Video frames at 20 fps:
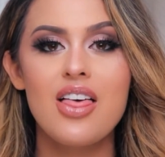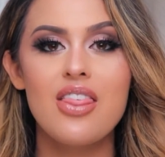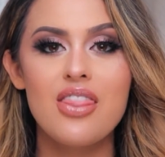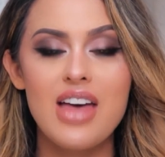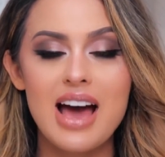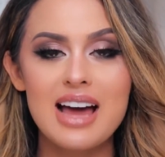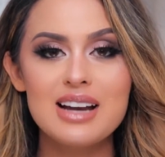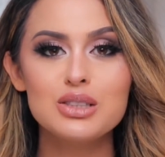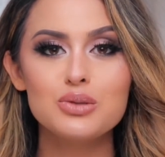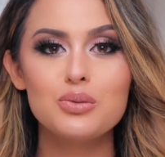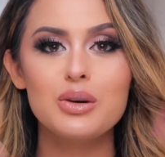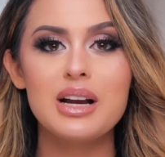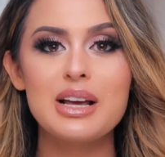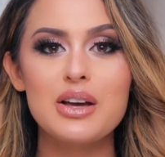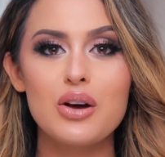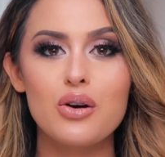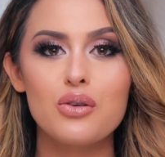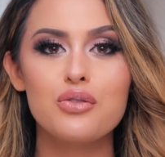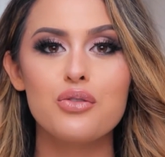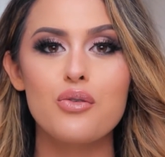That is what
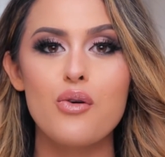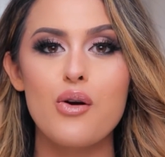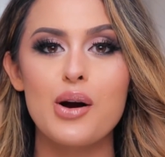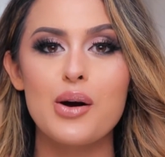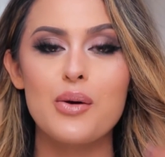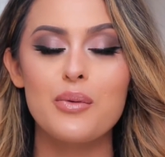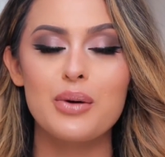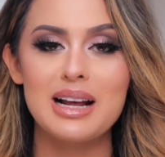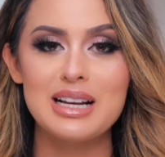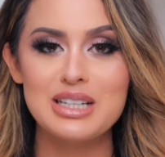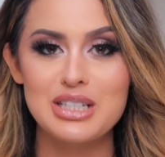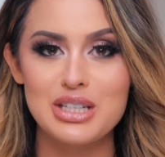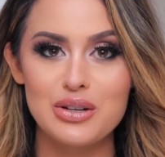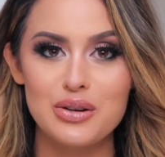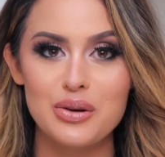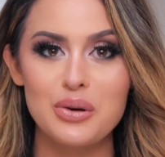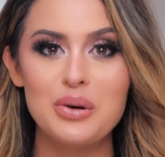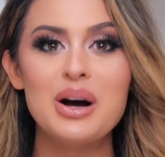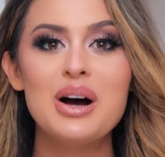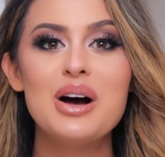I go for when I
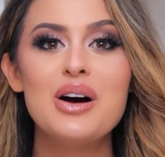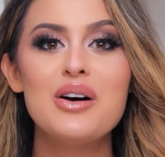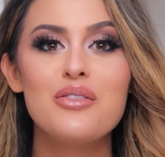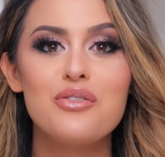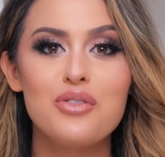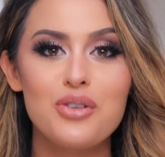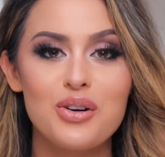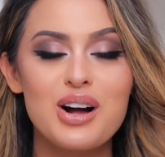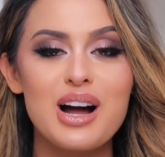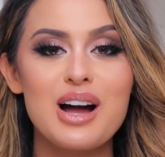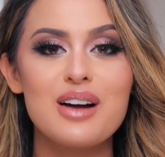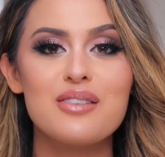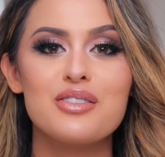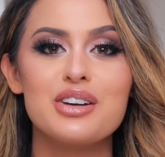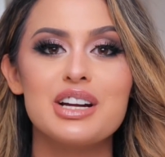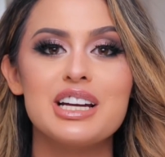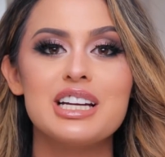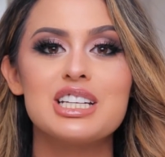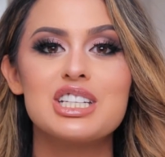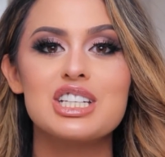do full
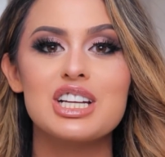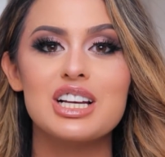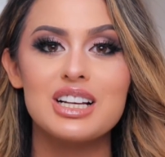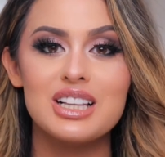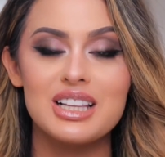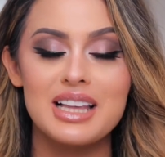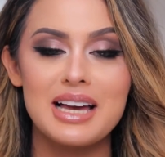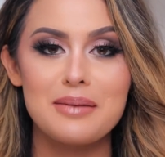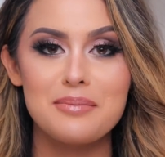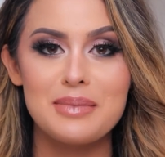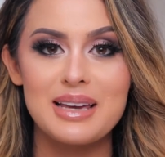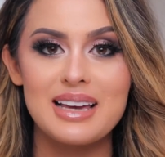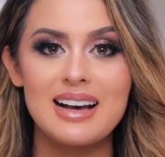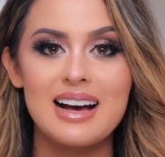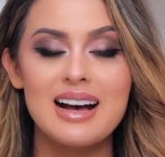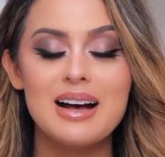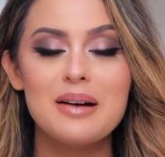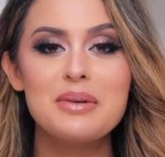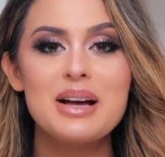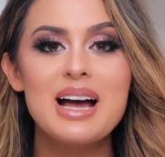coverage glam
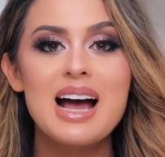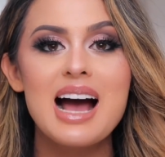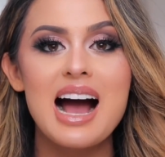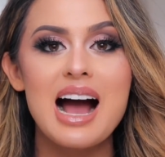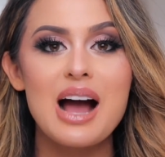makeup.